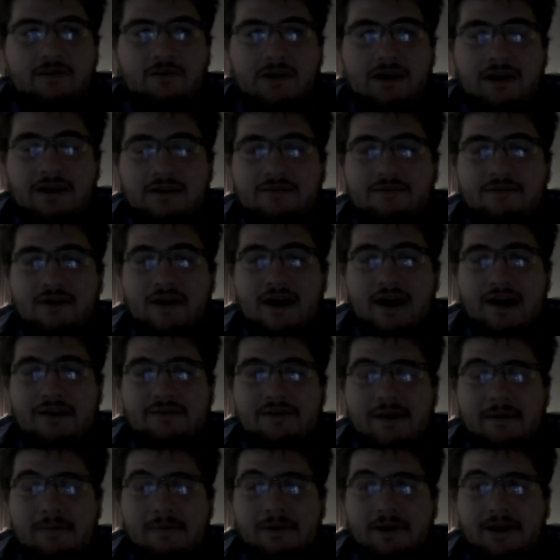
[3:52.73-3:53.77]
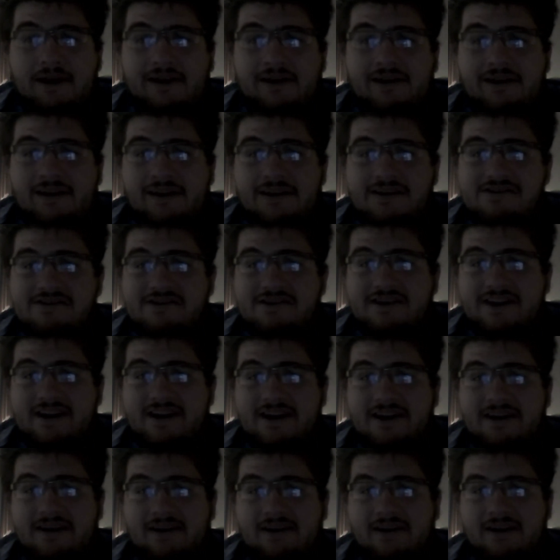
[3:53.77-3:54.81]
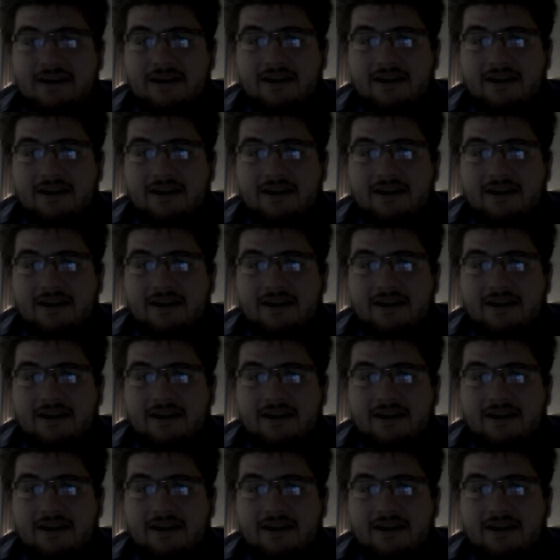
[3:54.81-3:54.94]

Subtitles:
round five, I played a ninja deck.